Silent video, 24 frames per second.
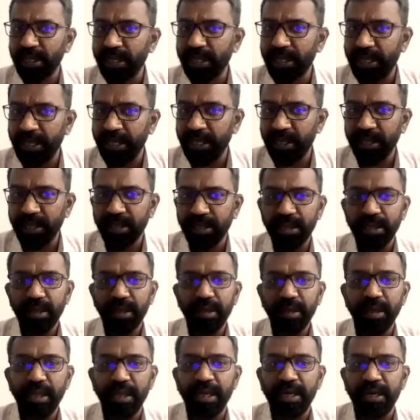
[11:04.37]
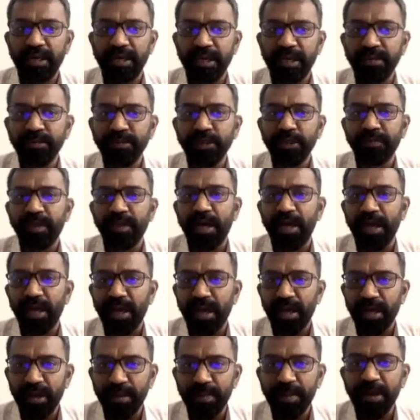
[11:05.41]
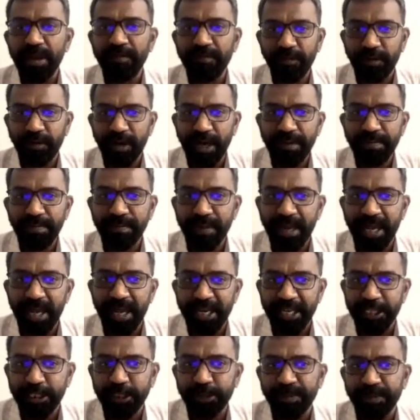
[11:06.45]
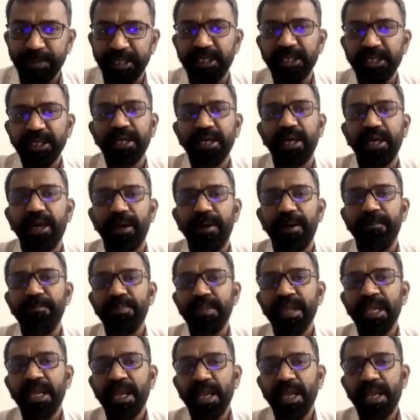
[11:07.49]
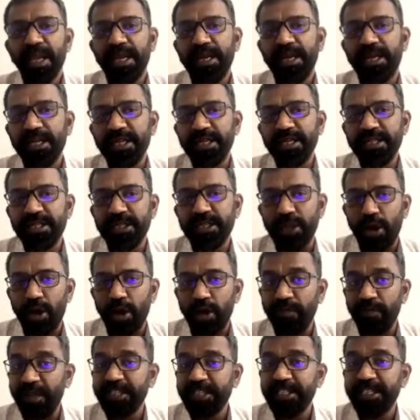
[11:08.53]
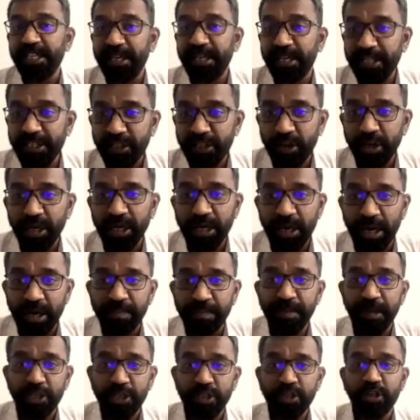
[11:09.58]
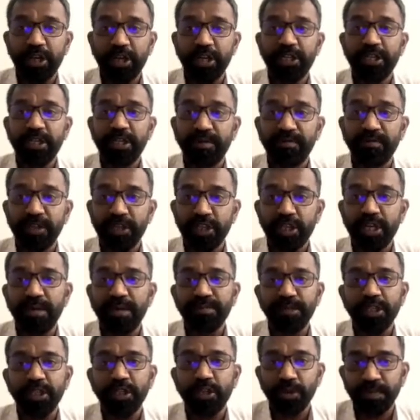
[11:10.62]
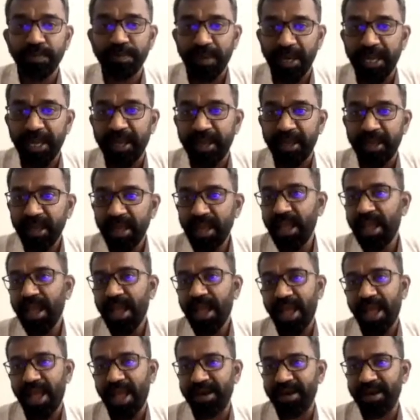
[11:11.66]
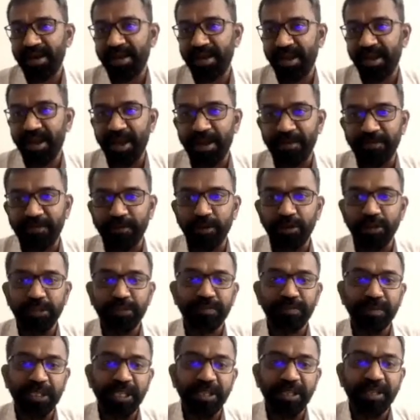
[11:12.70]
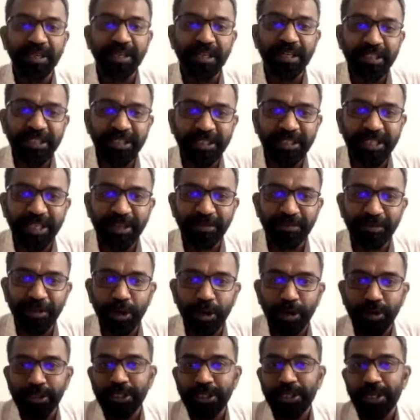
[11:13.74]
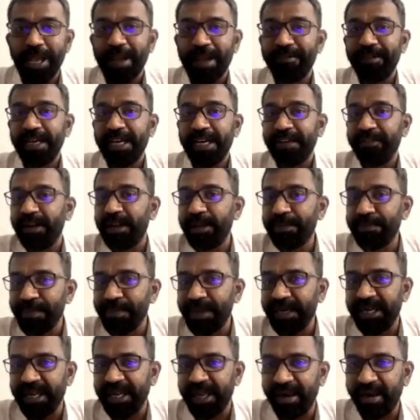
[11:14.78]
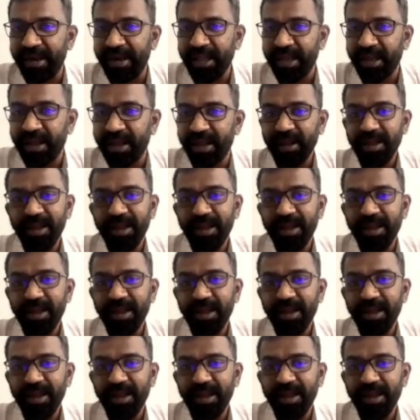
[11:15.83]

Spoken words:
here, in terms of the urban flood management, it is always the district administration which comes into play. And of course, within the district, we also have a development area